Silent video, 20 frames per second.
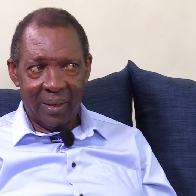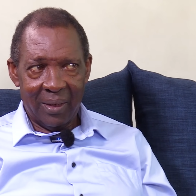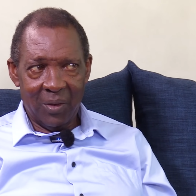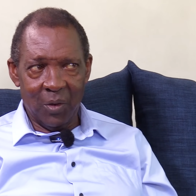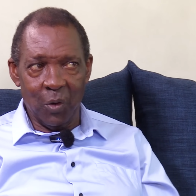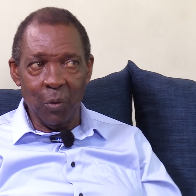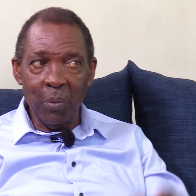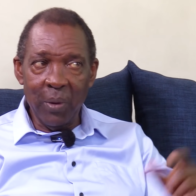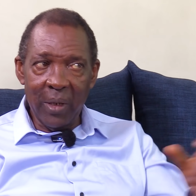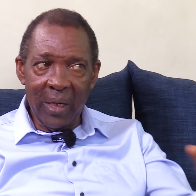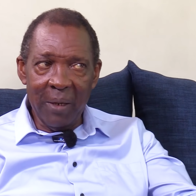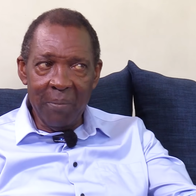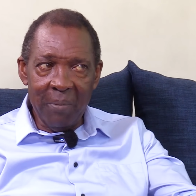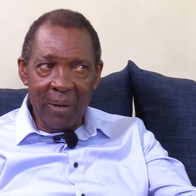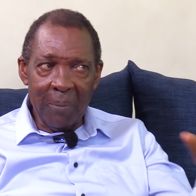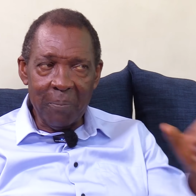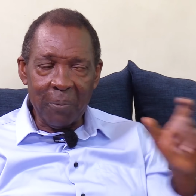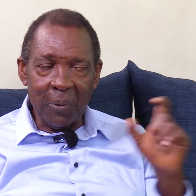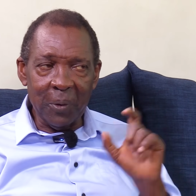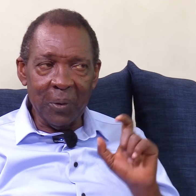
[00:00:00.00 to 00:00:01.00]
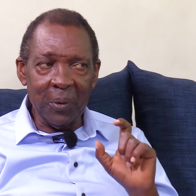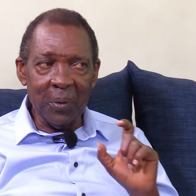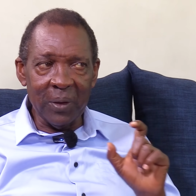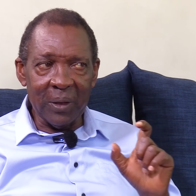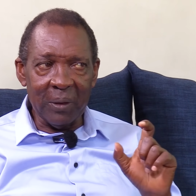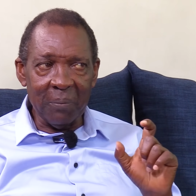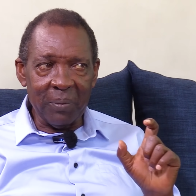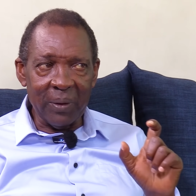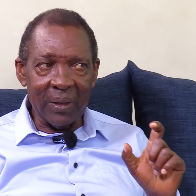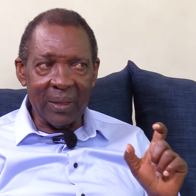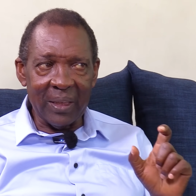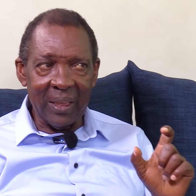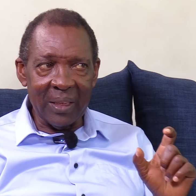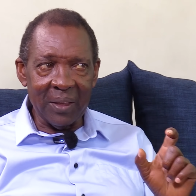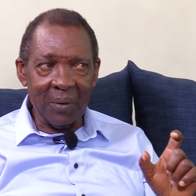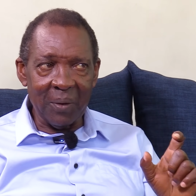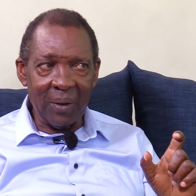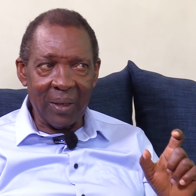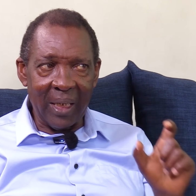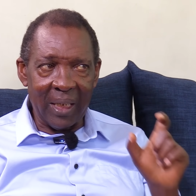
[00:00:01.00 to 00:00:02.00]
Jubilee may produce the
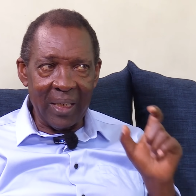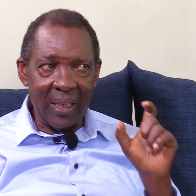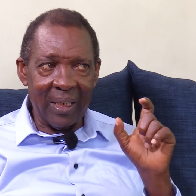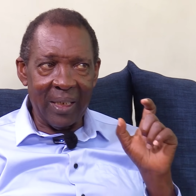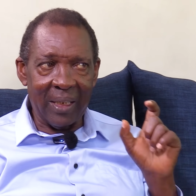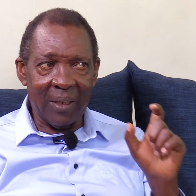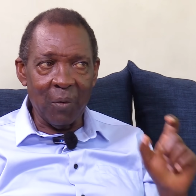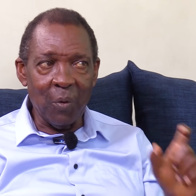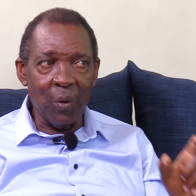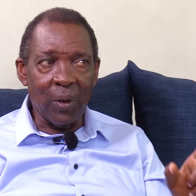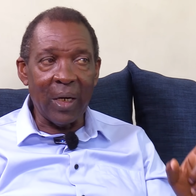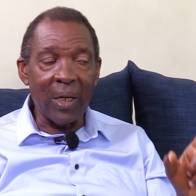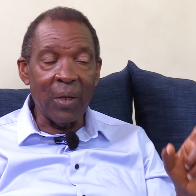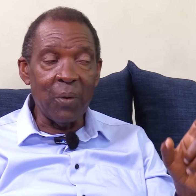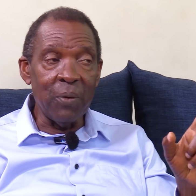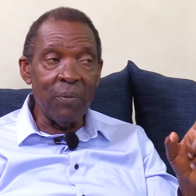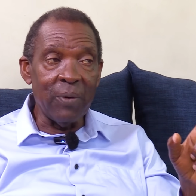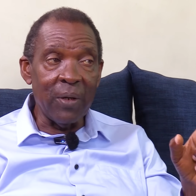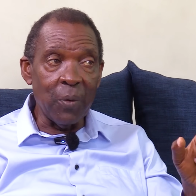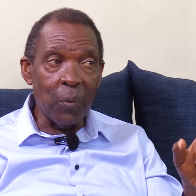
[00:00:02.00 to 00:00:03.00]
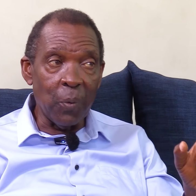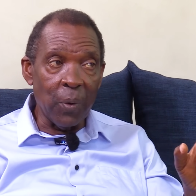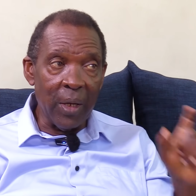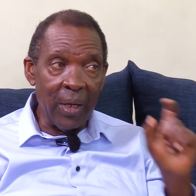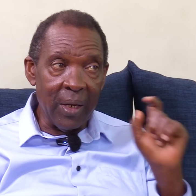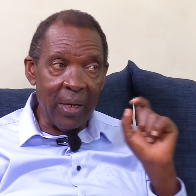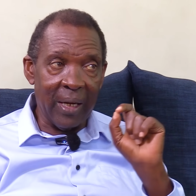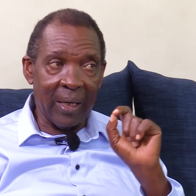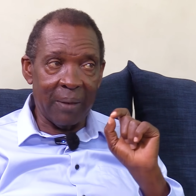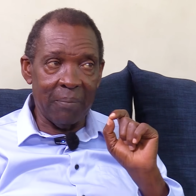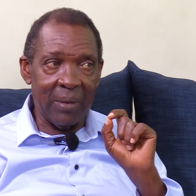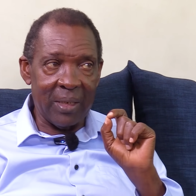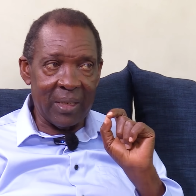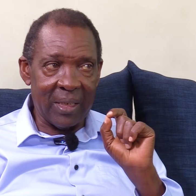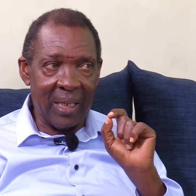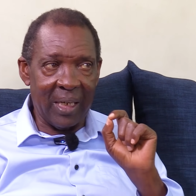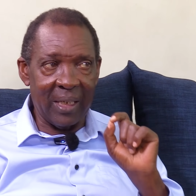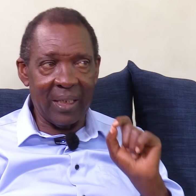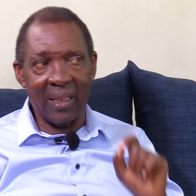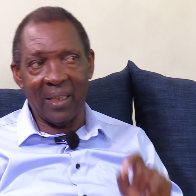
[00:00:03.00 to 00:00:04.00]
presidential candidate who can even win, like
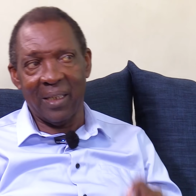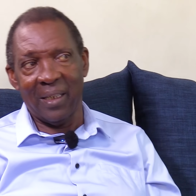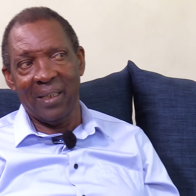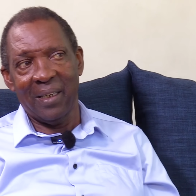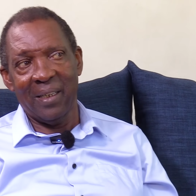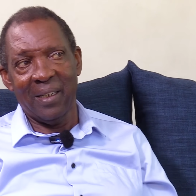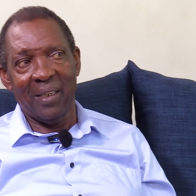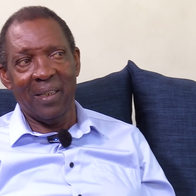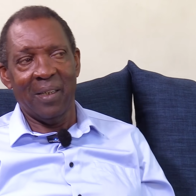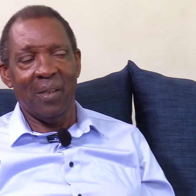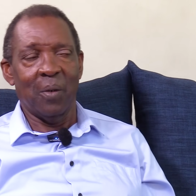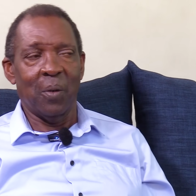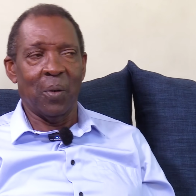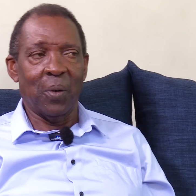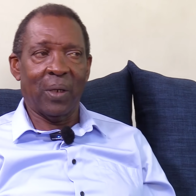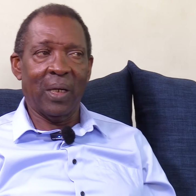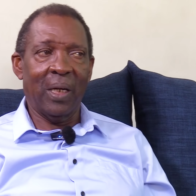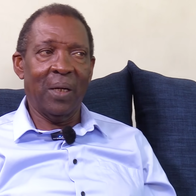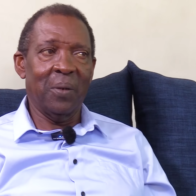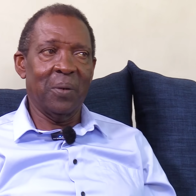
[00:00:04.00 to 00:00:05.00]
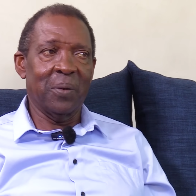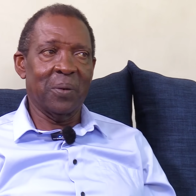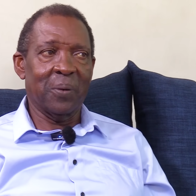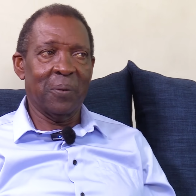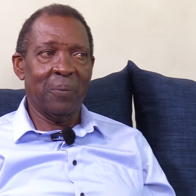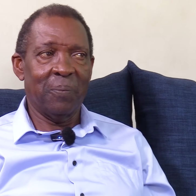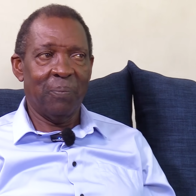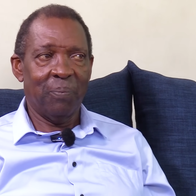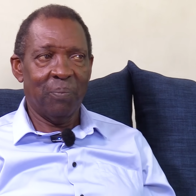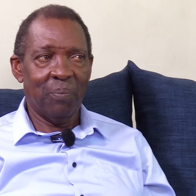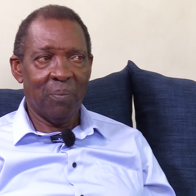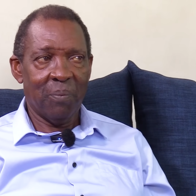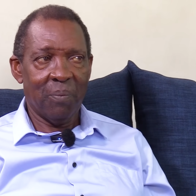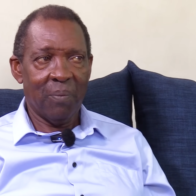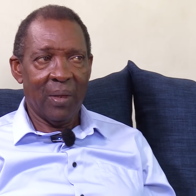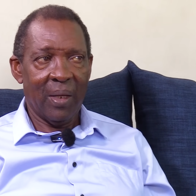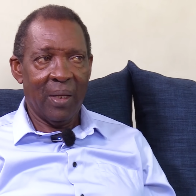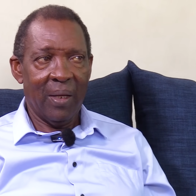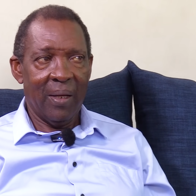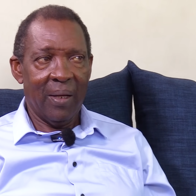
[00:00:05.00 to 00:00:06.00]
Matiang'i or Kalonzo.
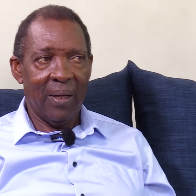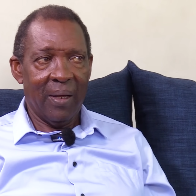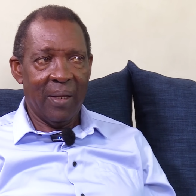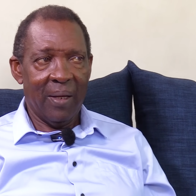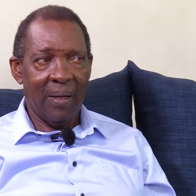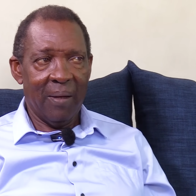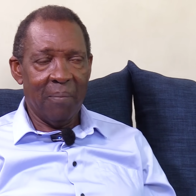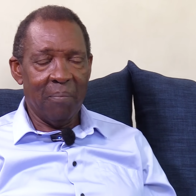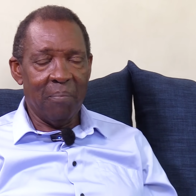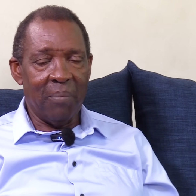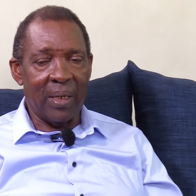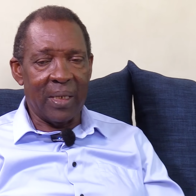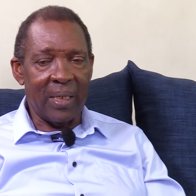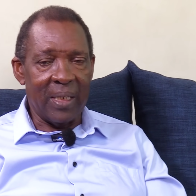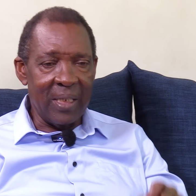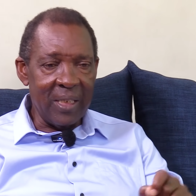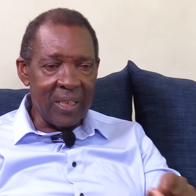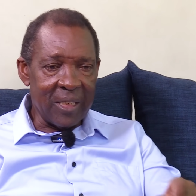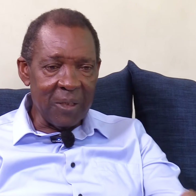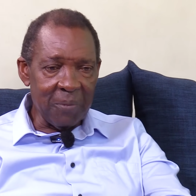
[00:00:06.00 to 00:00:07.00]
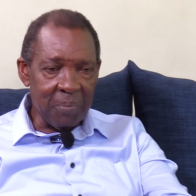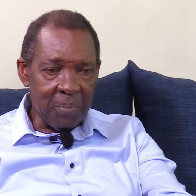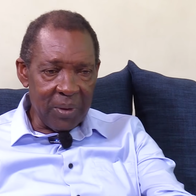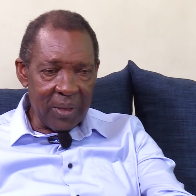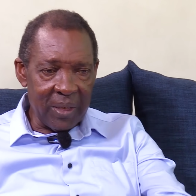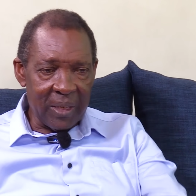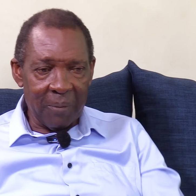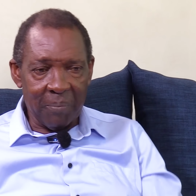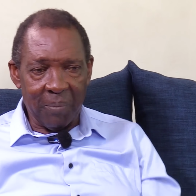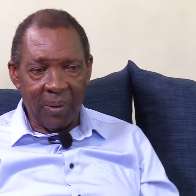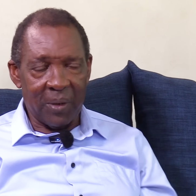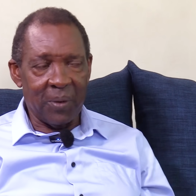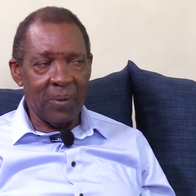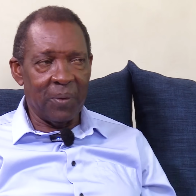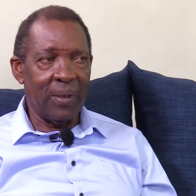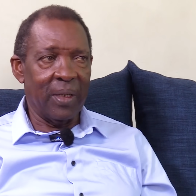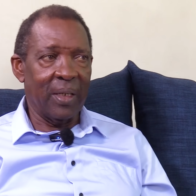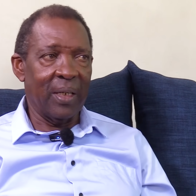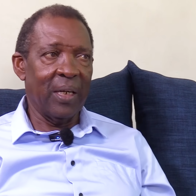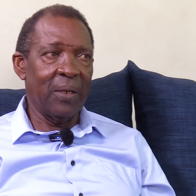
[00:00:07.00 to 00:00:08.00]
But DCP is the party
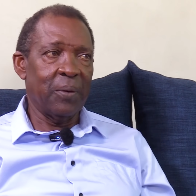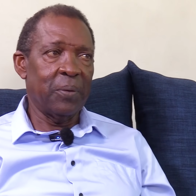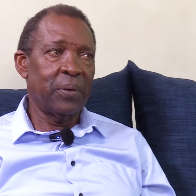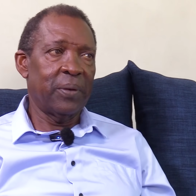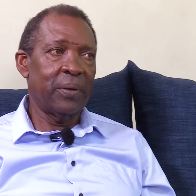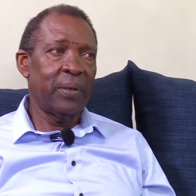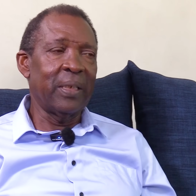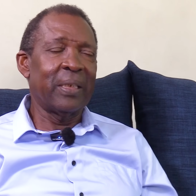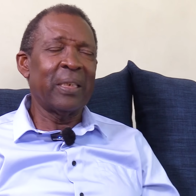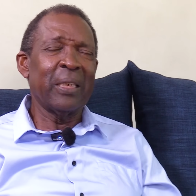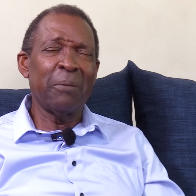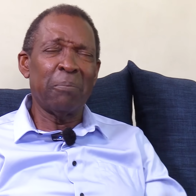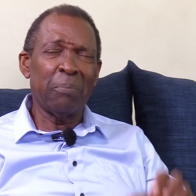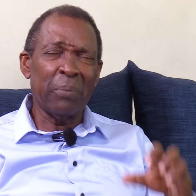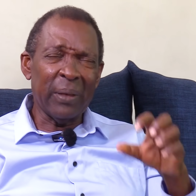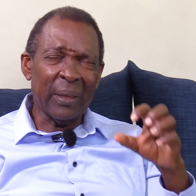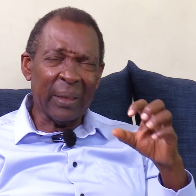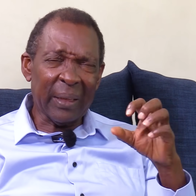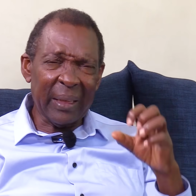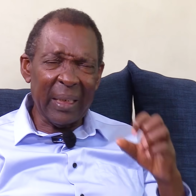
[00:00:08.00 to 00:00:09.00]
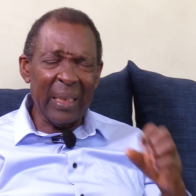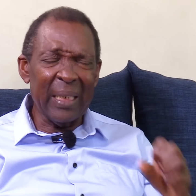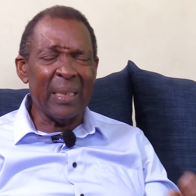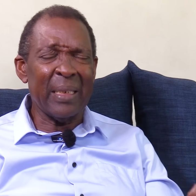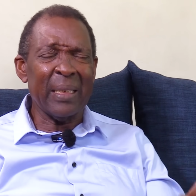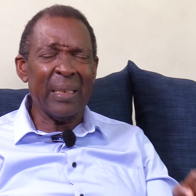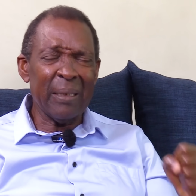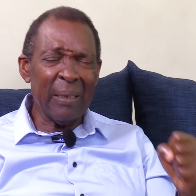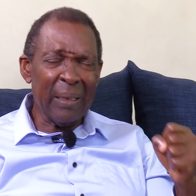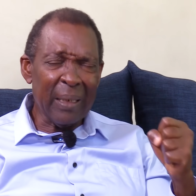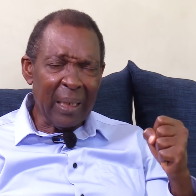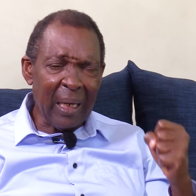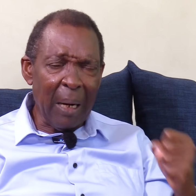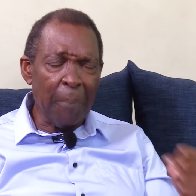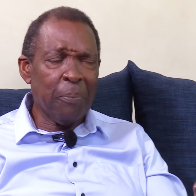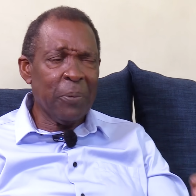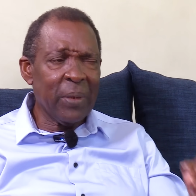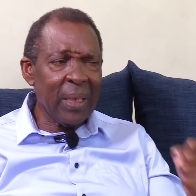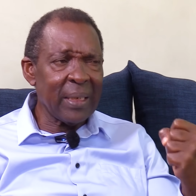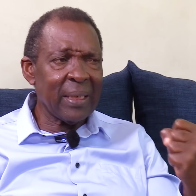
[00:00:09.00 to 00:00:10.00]
on the ground. It
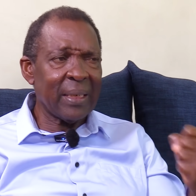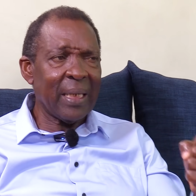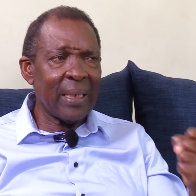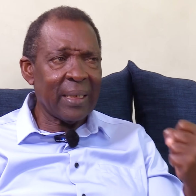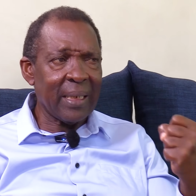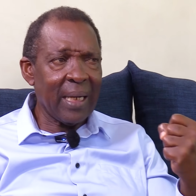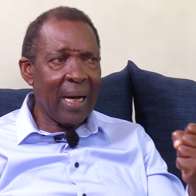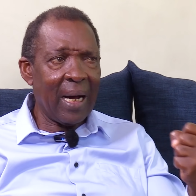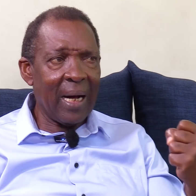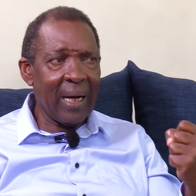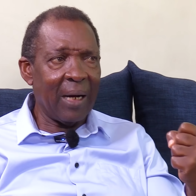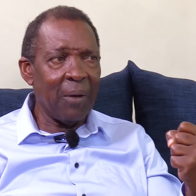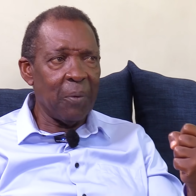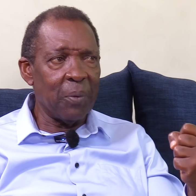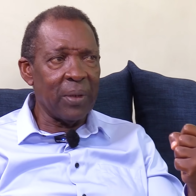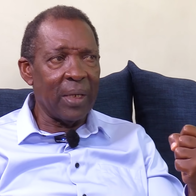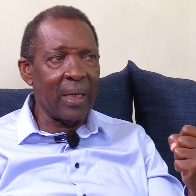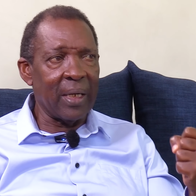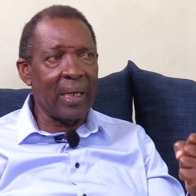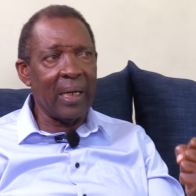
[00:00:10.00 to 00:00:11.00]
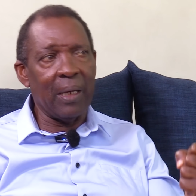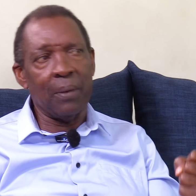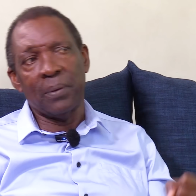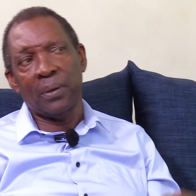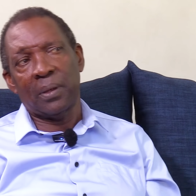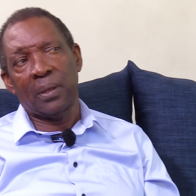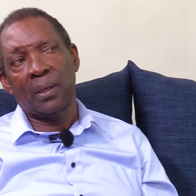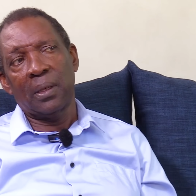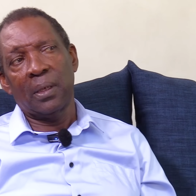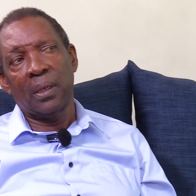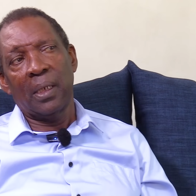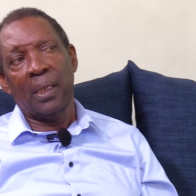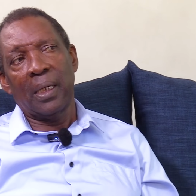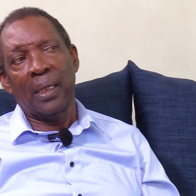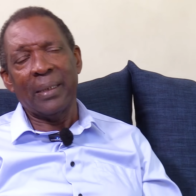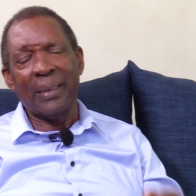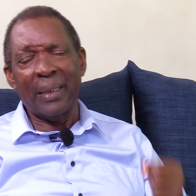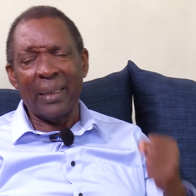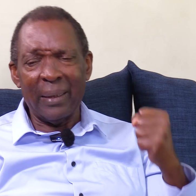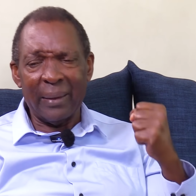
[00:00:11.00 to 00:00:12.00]
captures that anger on the ground,
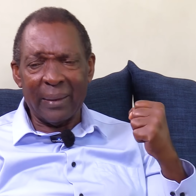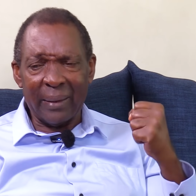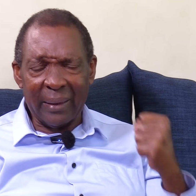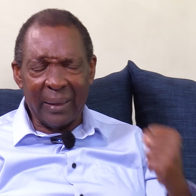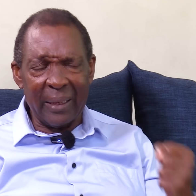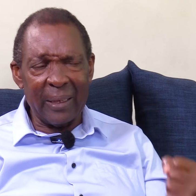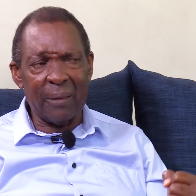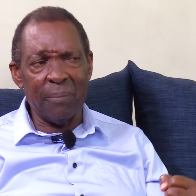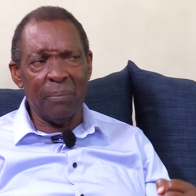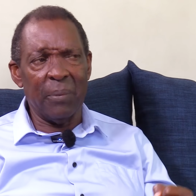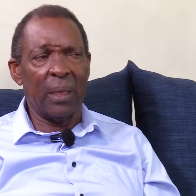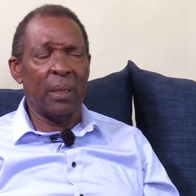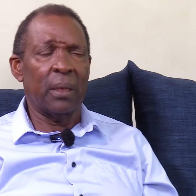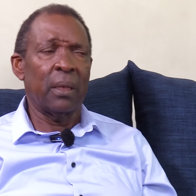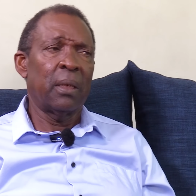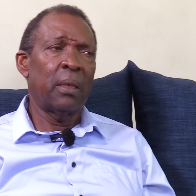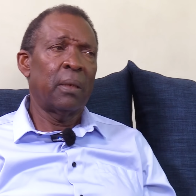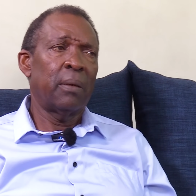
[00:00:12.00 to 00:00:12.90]
the resentment,